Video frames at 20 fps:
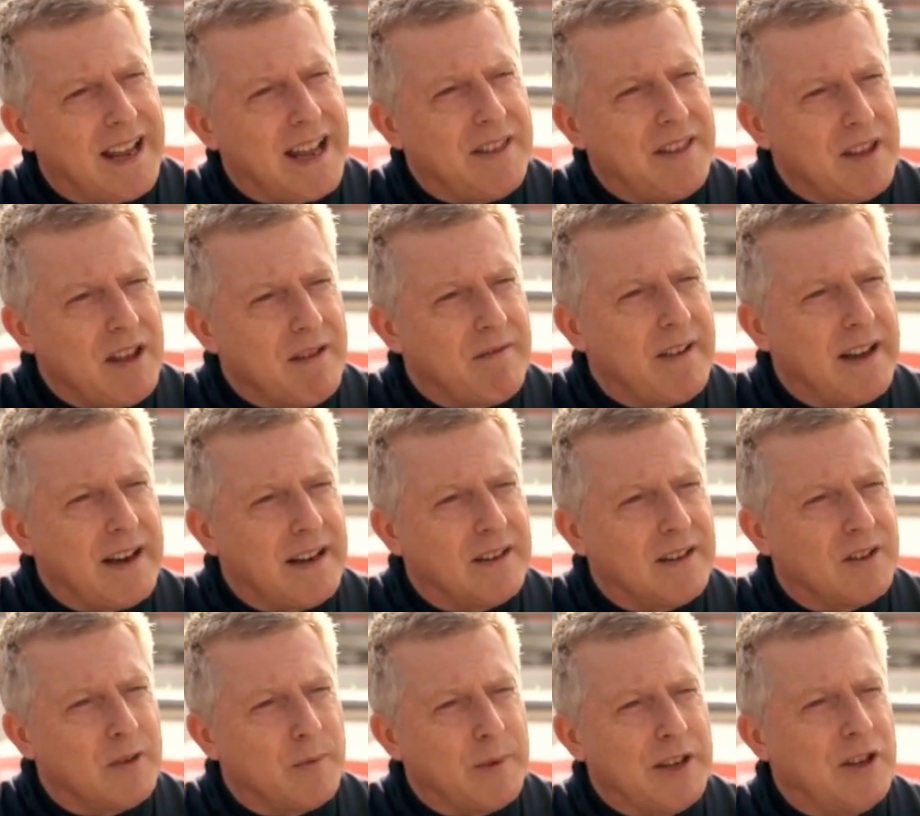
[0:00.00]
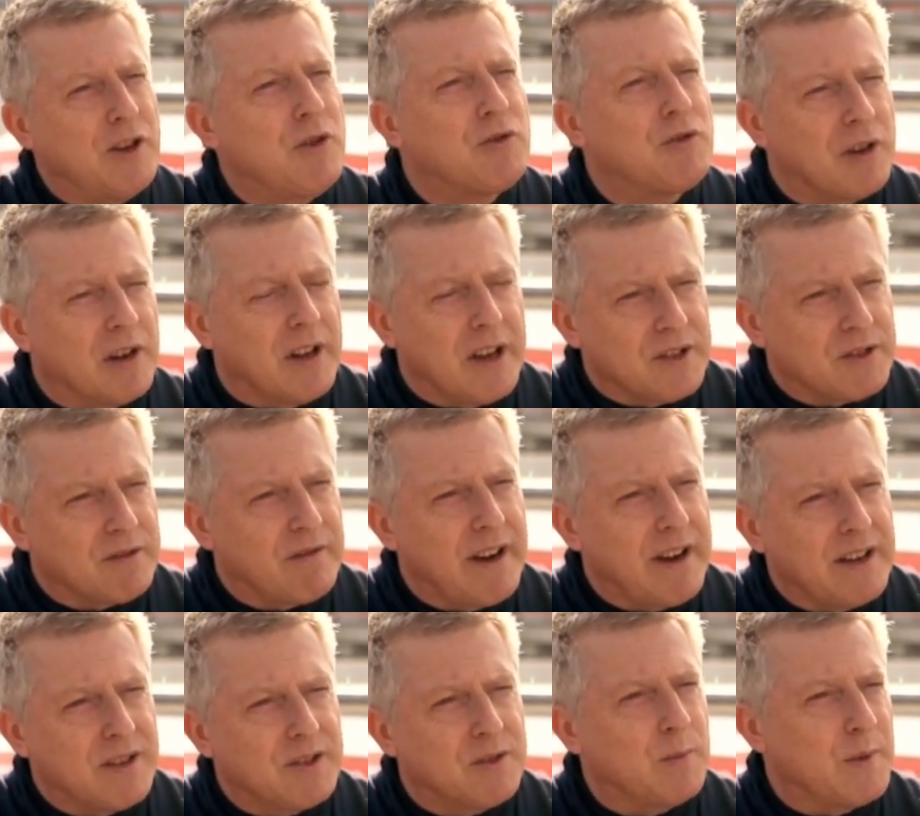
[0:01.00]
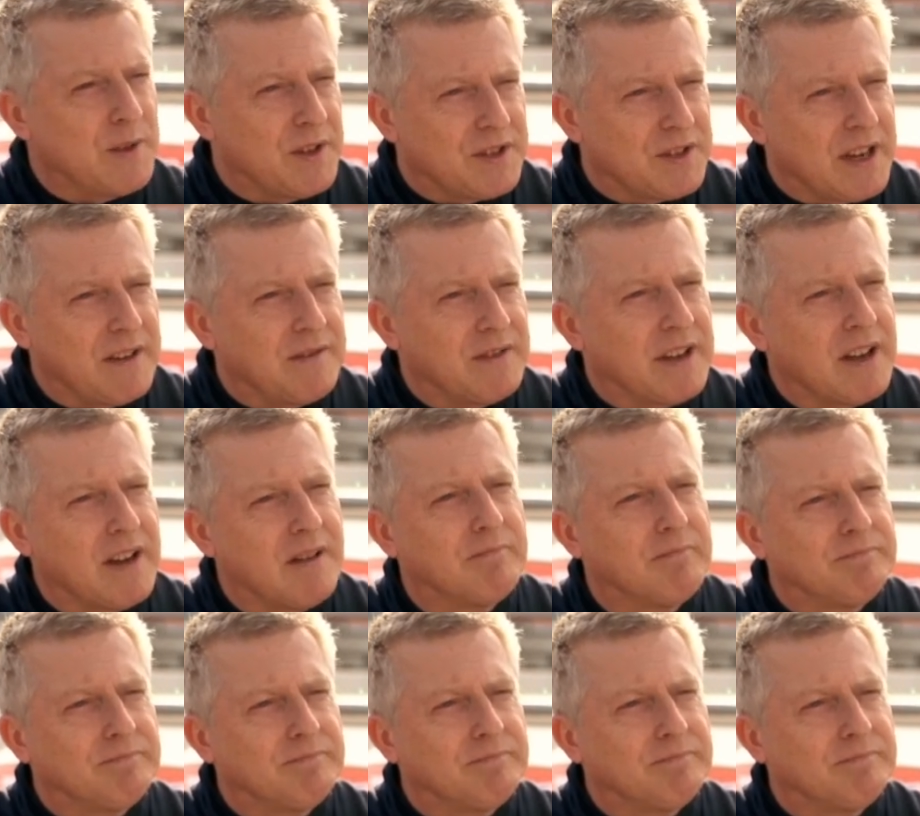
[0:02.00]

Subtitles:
in the event that we neutralise the race with the safety car.